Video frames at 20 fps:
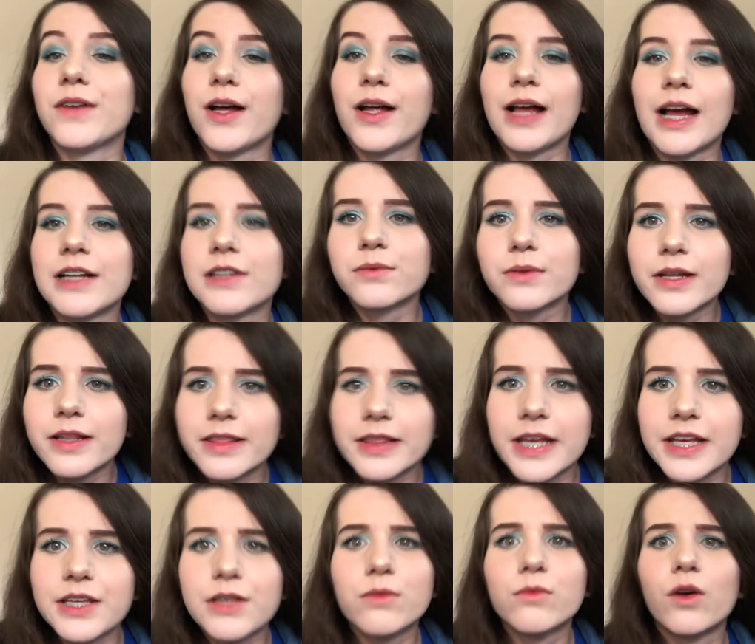of all, I just want to
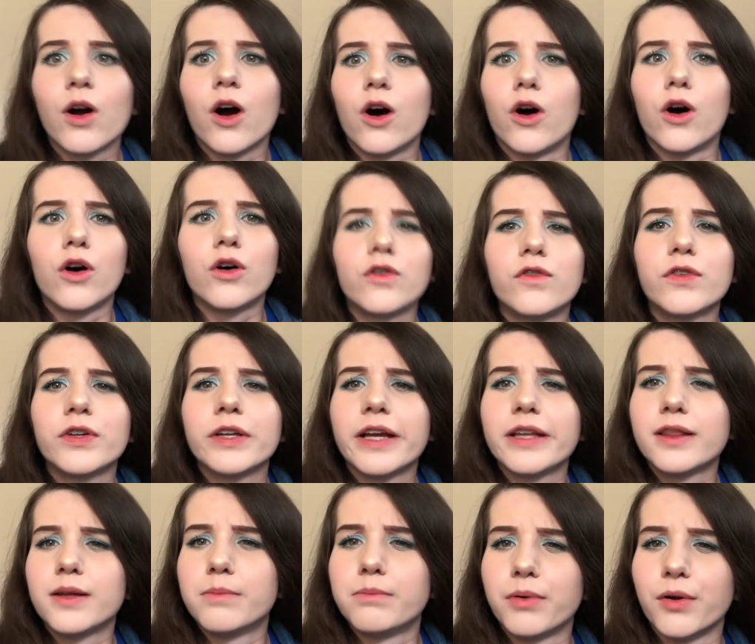thank you all for
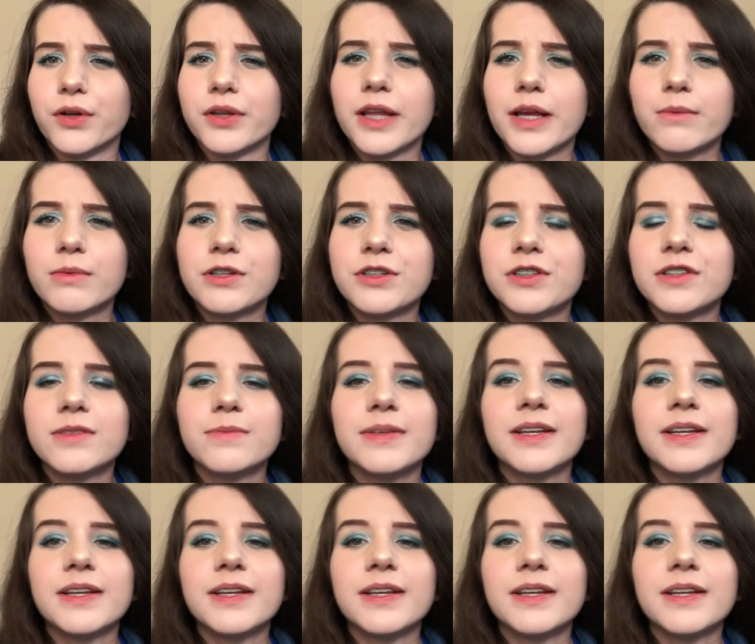like the birthday wishes,